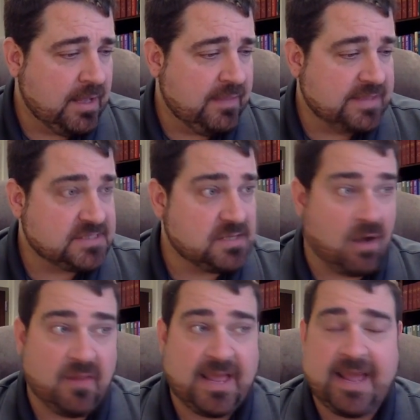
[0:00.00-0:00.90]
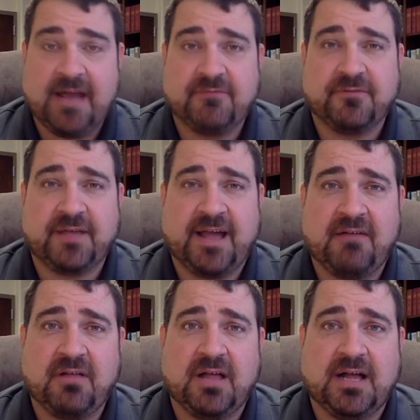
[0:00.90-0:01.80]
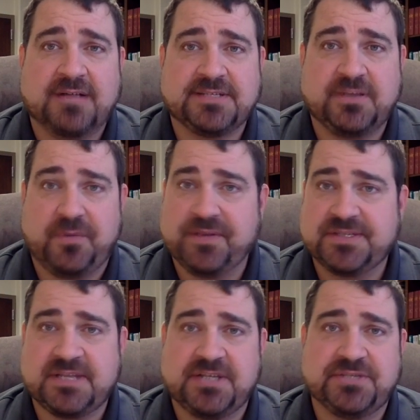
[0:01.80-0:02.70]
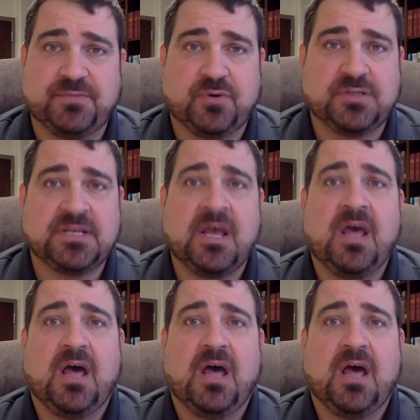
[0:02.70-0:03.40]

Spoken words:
That's all I have for now. I'll see you on the discussion boards.